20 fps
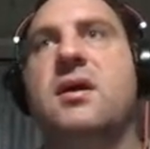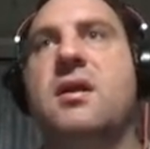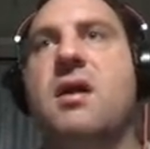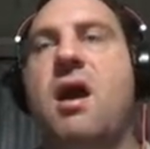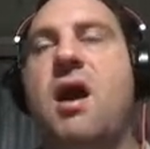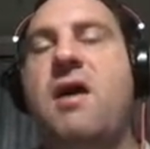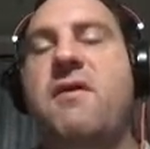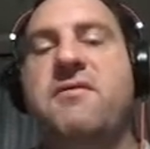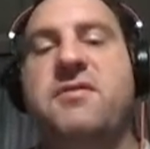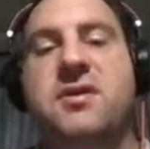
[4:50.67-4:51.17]

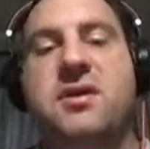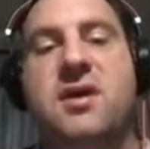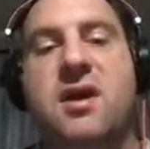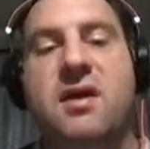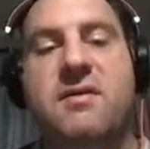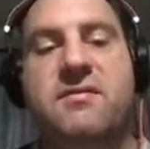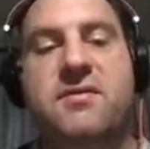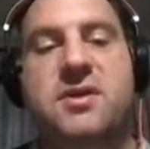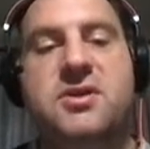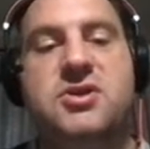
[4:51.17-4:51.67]

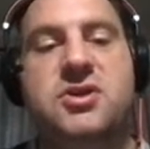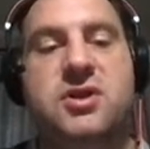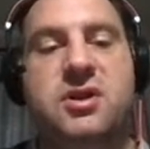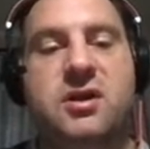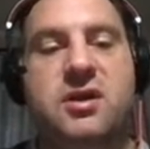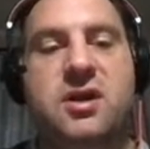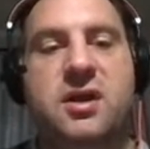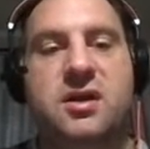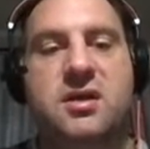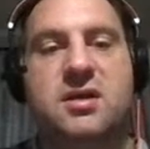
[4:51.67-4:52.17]
off-the-cuff
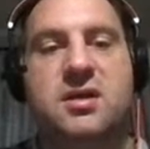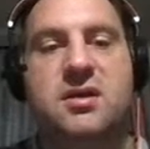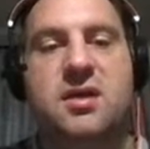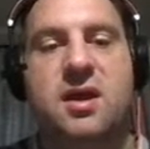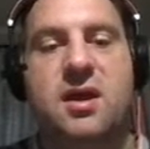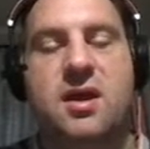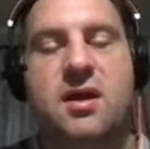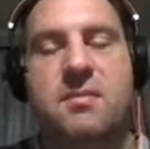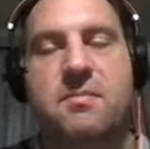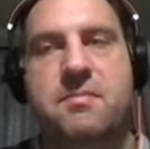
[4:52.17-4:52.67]
engineering
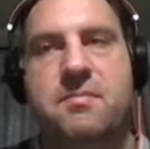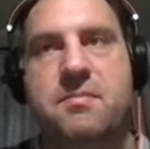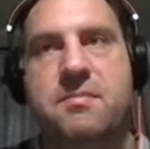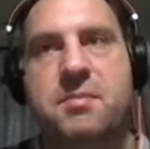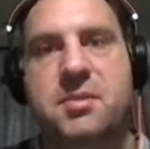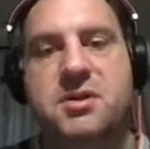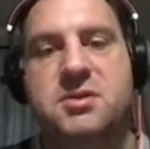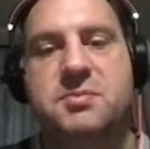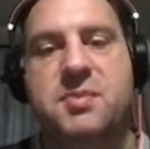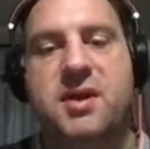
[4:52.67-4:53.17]

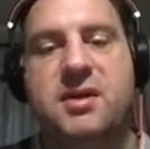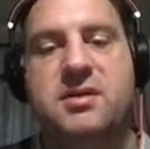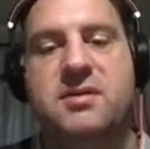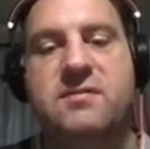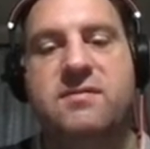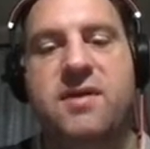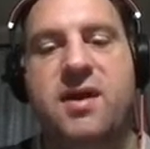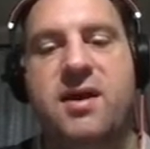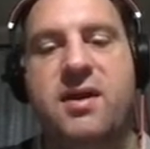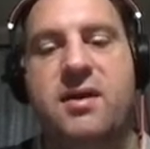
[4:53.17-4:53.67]

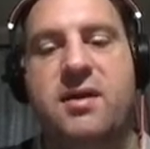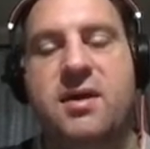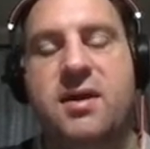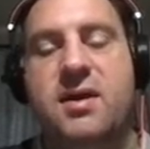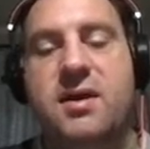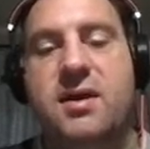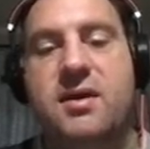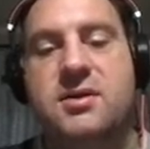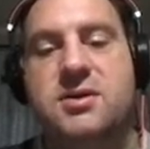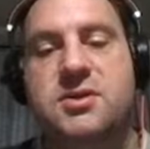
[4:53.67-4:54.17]
perspective,
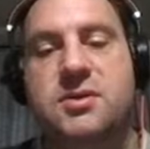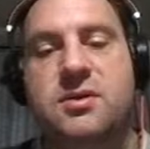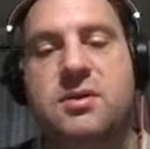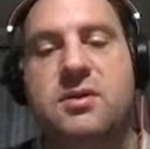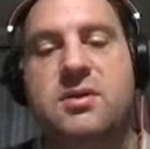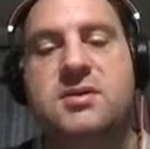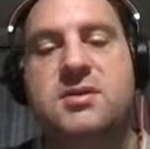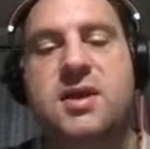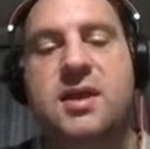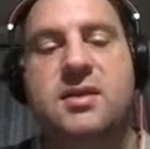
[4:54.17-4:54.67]
so it
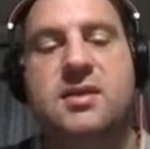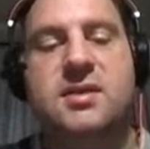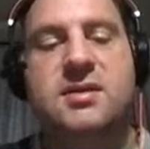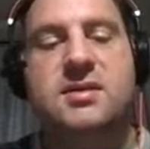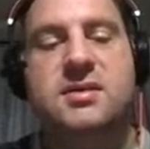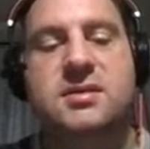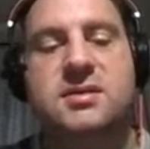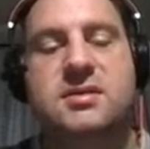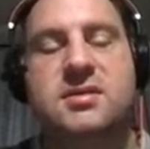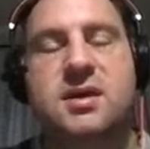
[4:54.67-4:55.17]
looks like this
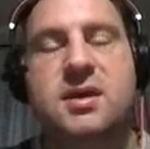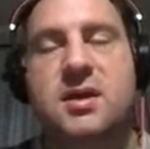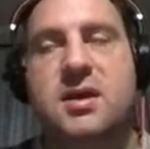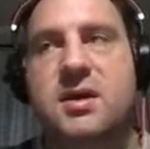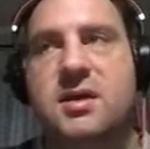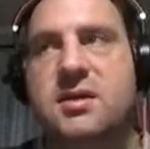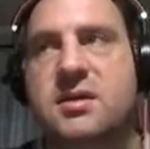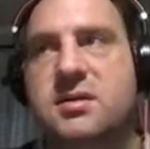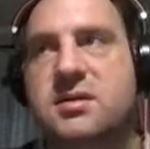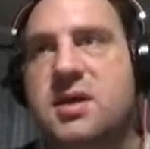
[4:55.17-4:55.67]
is
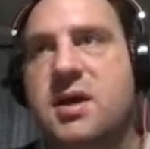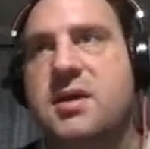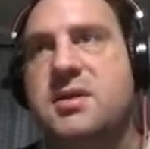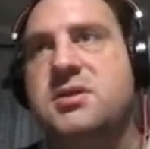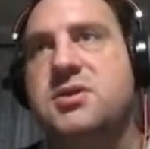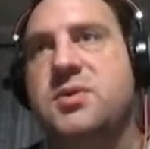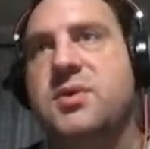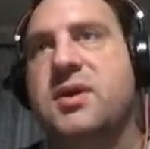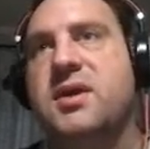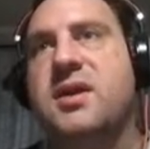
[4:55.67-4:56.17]
done
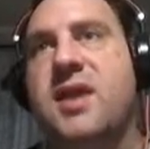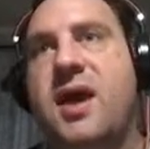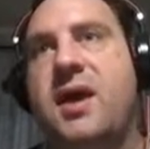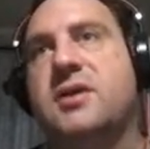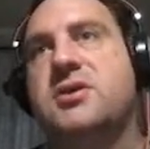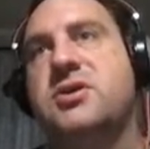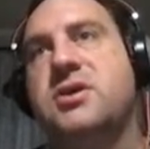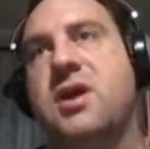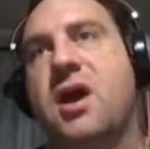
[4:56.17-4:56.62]
so it can actually